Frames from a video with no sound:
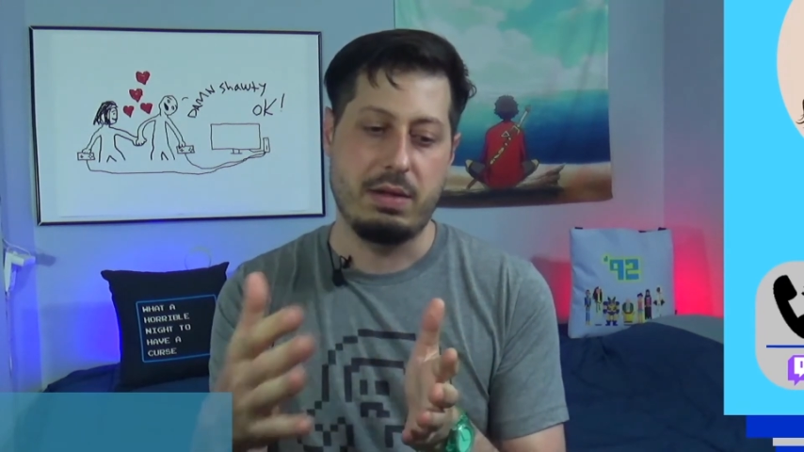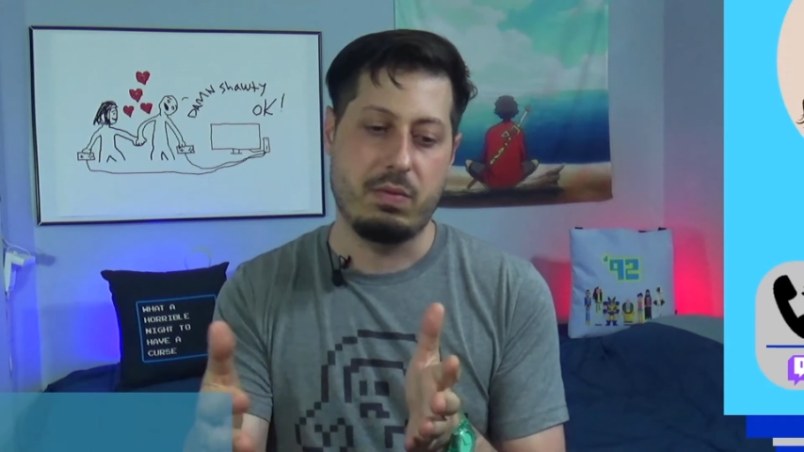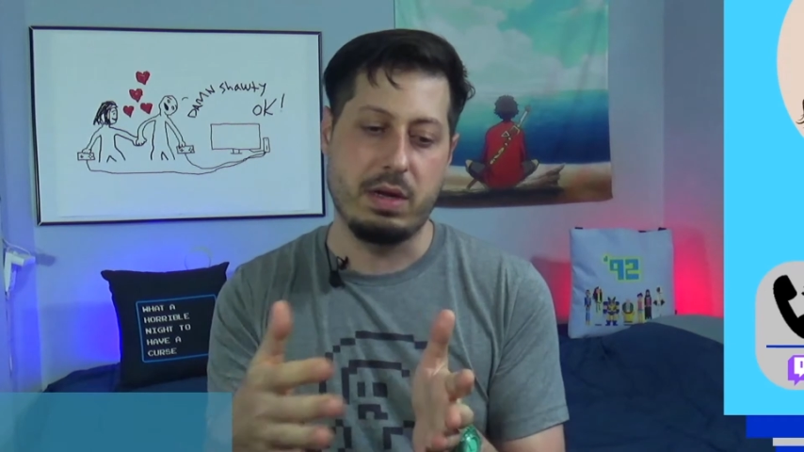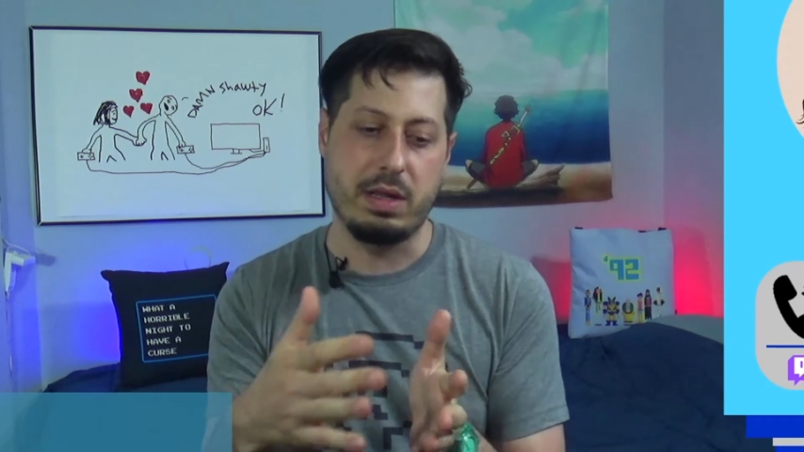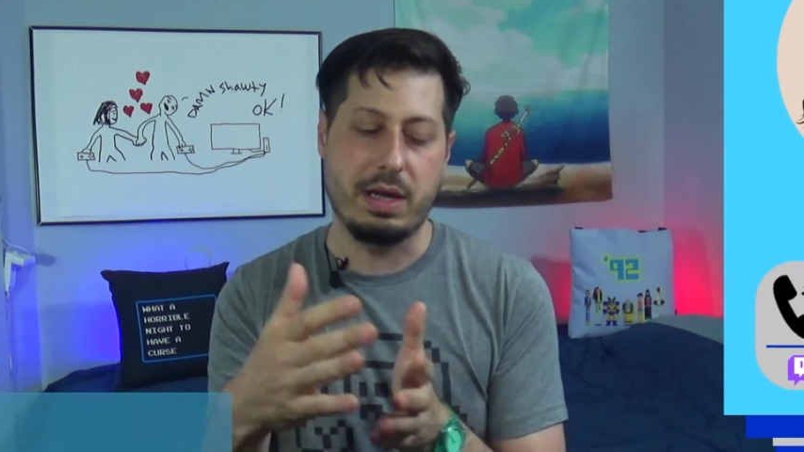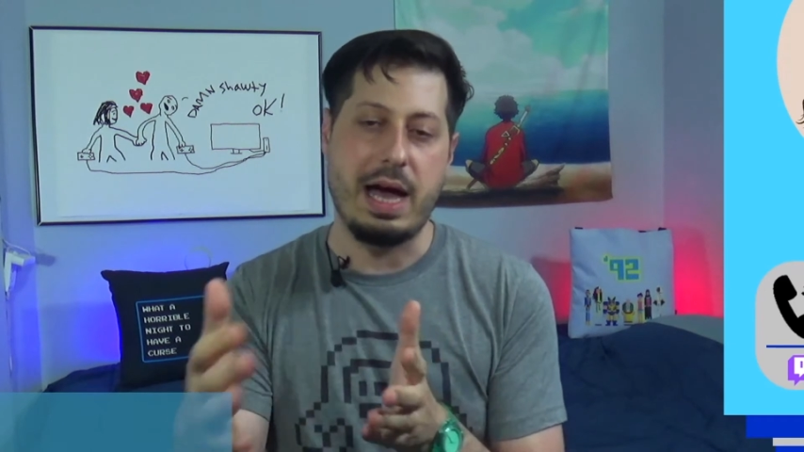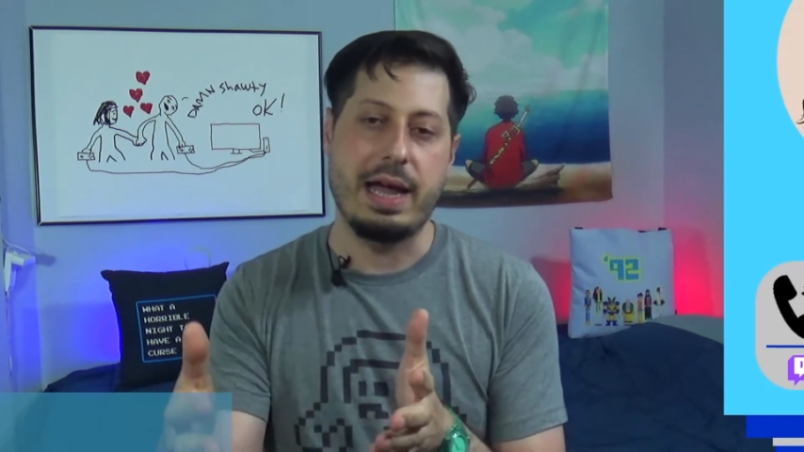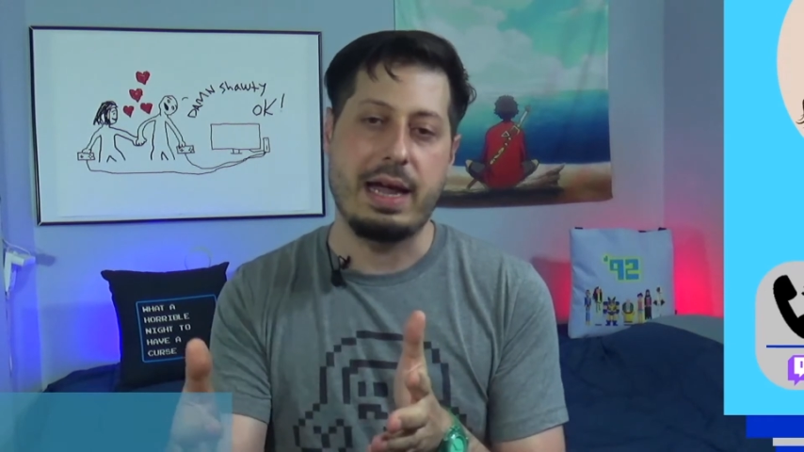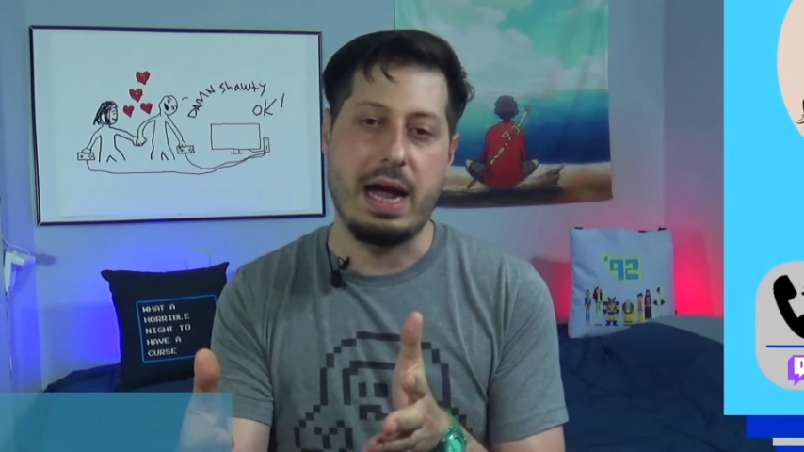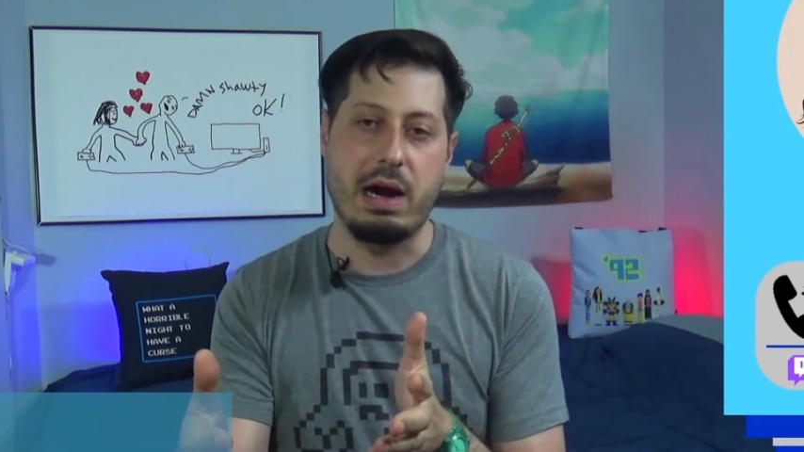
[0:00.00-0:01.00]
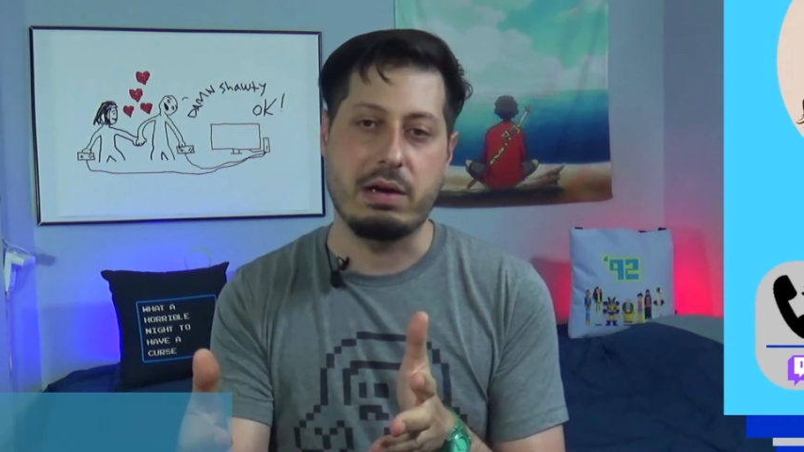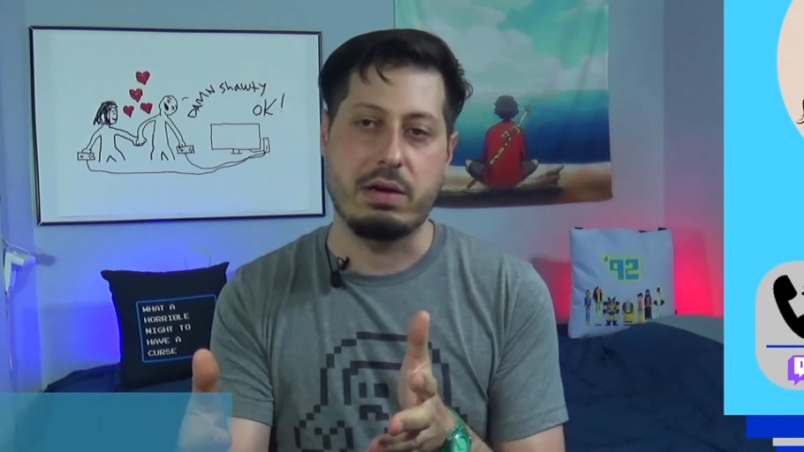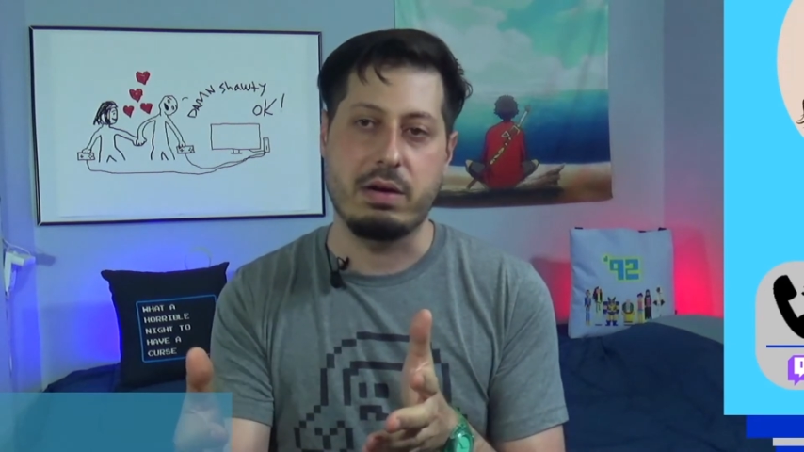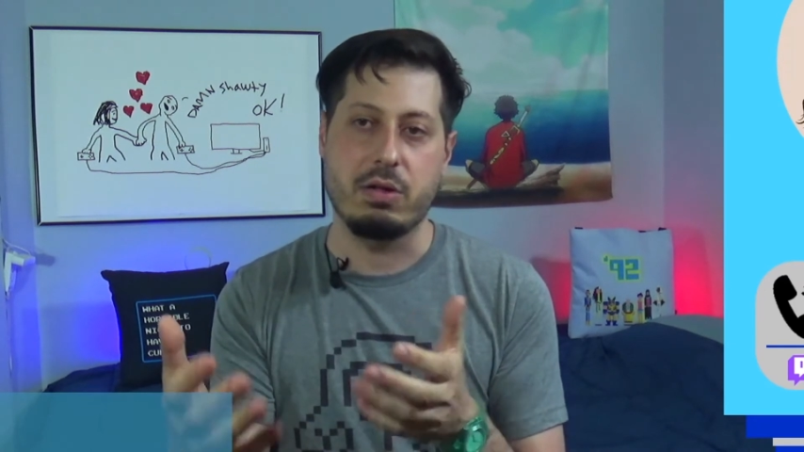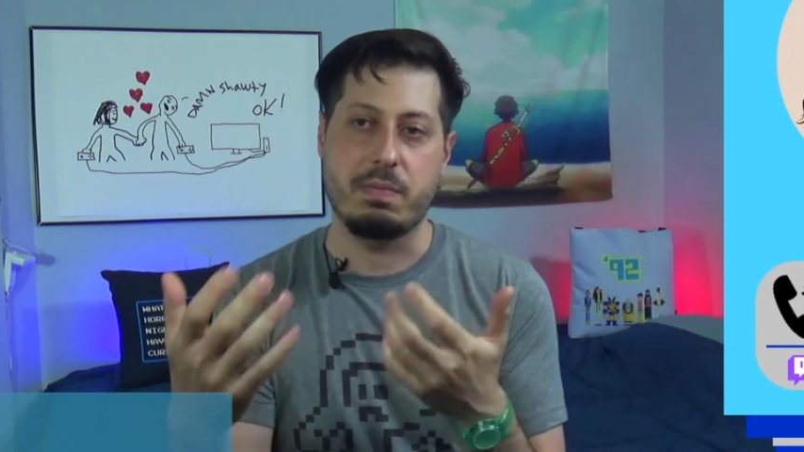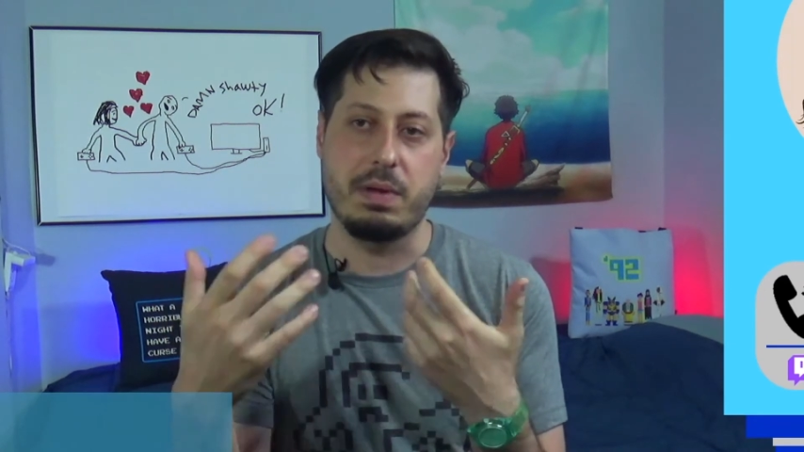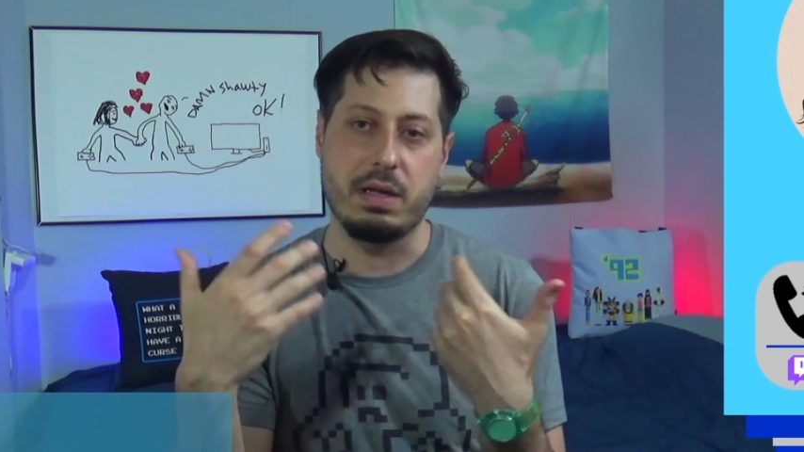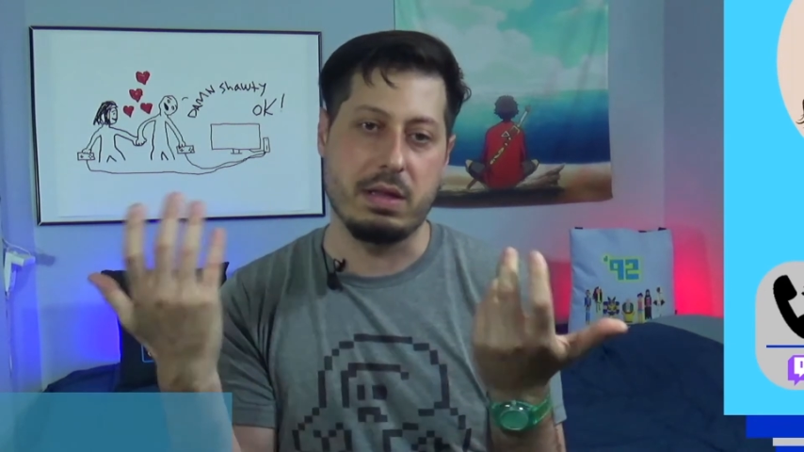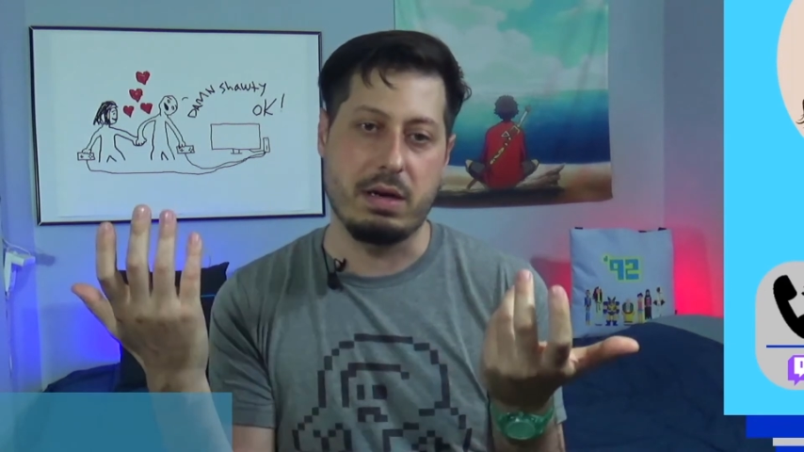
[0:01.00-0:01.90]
one of the guy characters because,